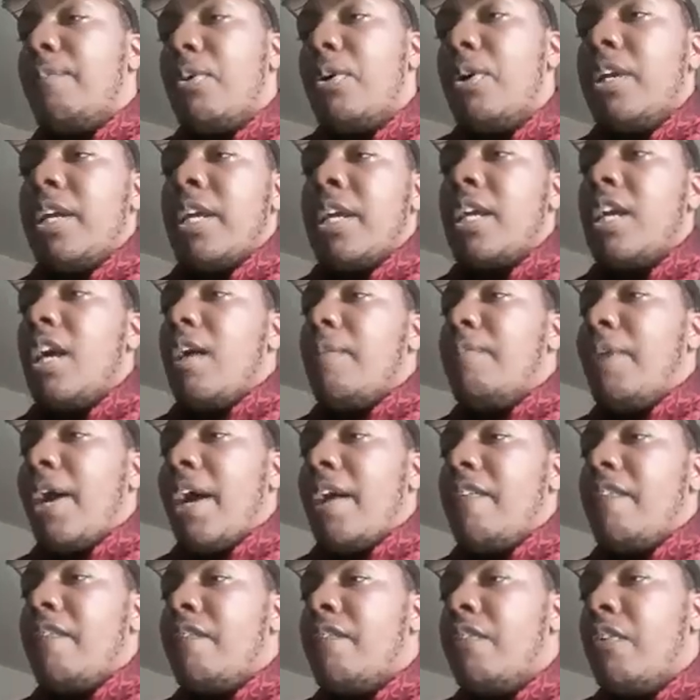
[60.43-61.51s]
putting
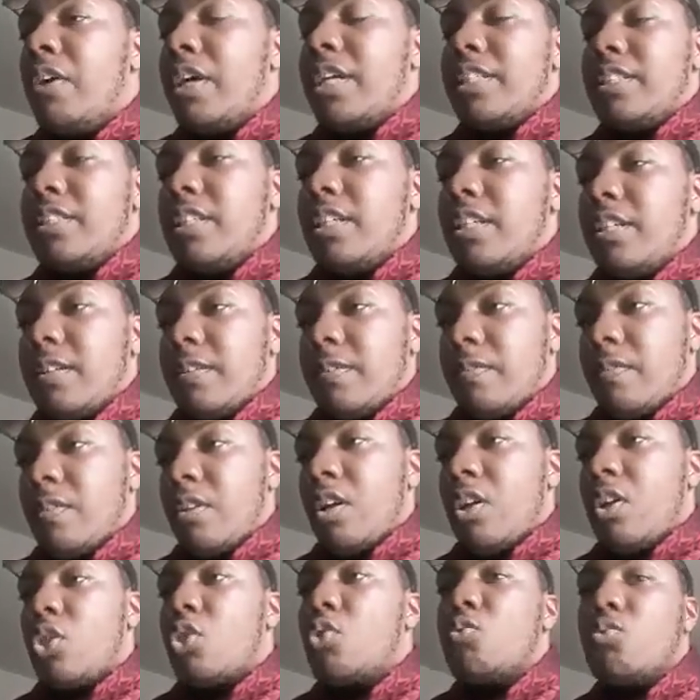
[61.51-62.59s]
my foot
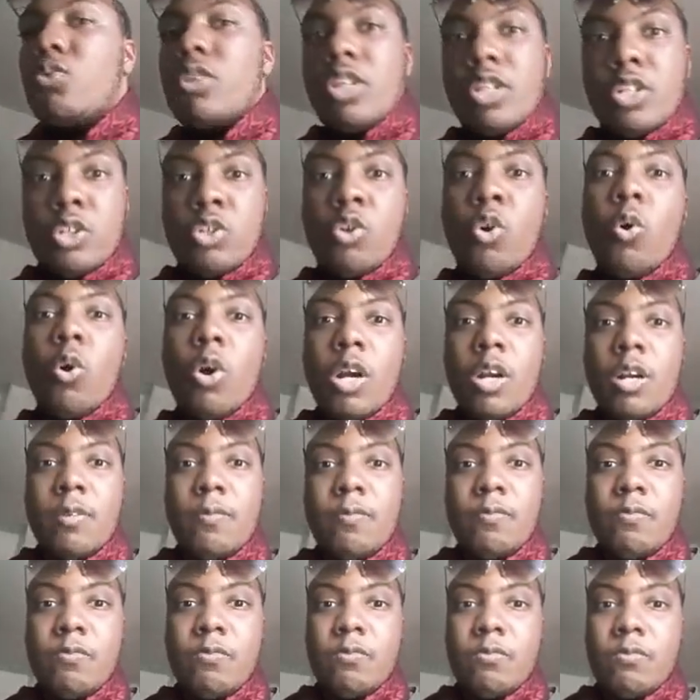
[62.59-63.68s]
through the door
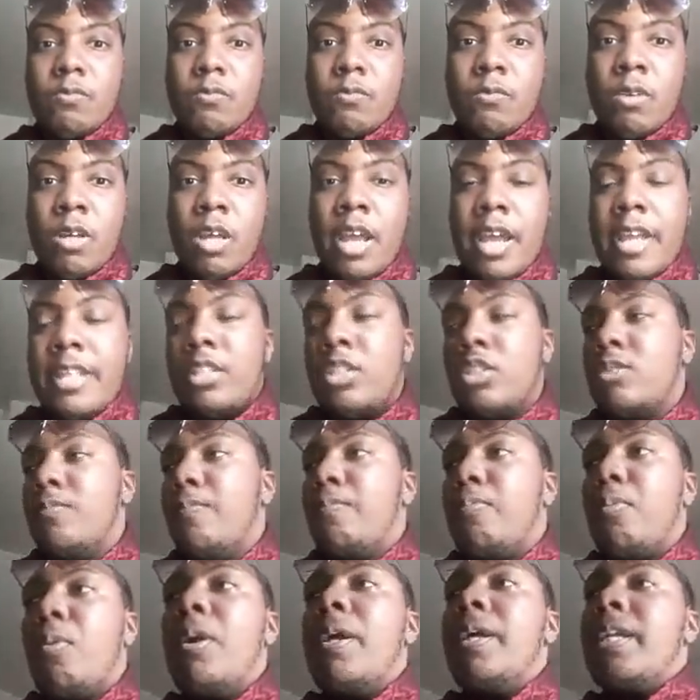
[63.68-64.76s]
and
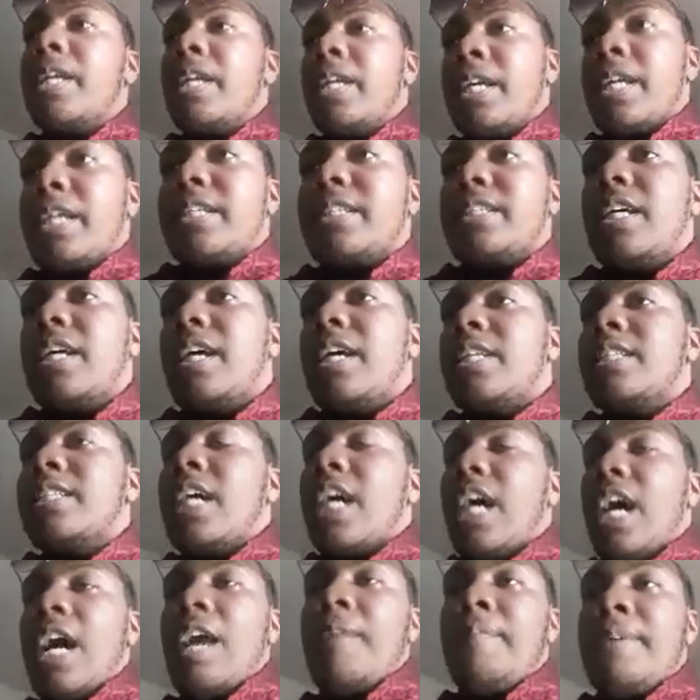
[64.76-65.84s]
just breaking it
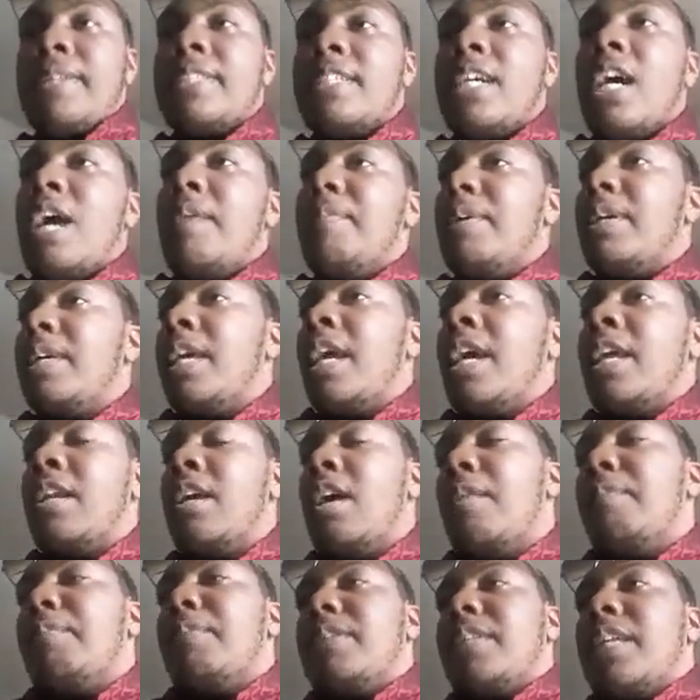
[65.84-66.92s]
time and time again,
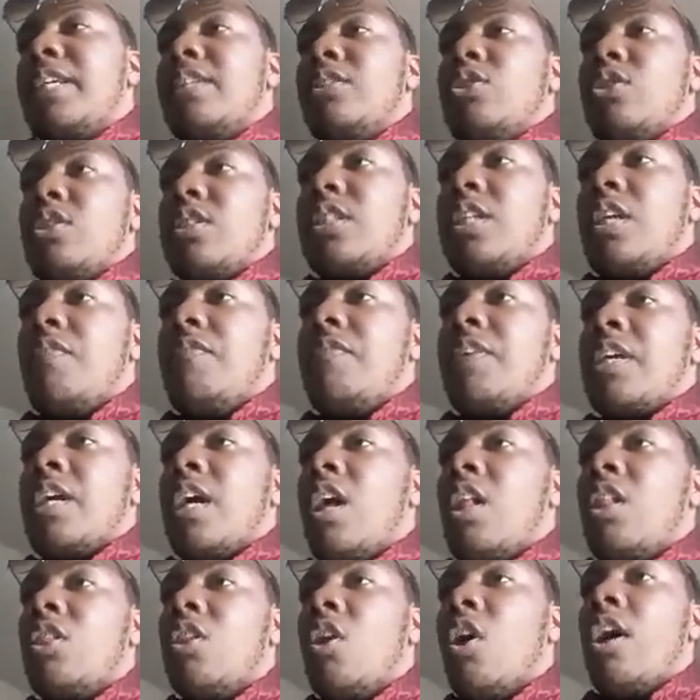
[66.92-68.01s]
but then just giving
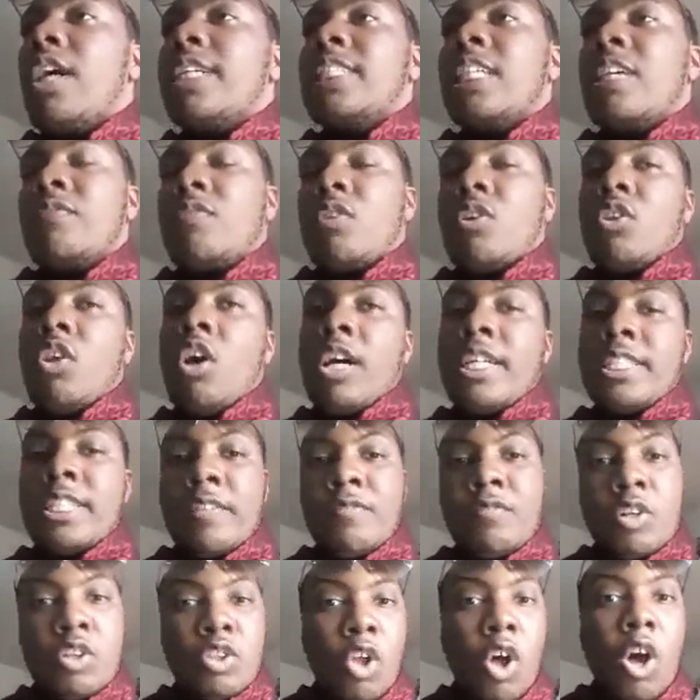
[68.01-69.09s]
a loss after loss
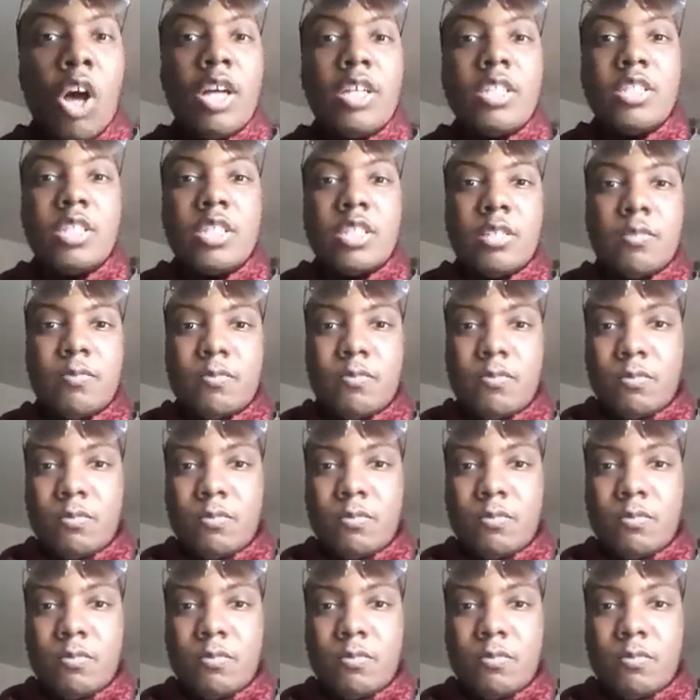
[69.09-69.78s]
after loss.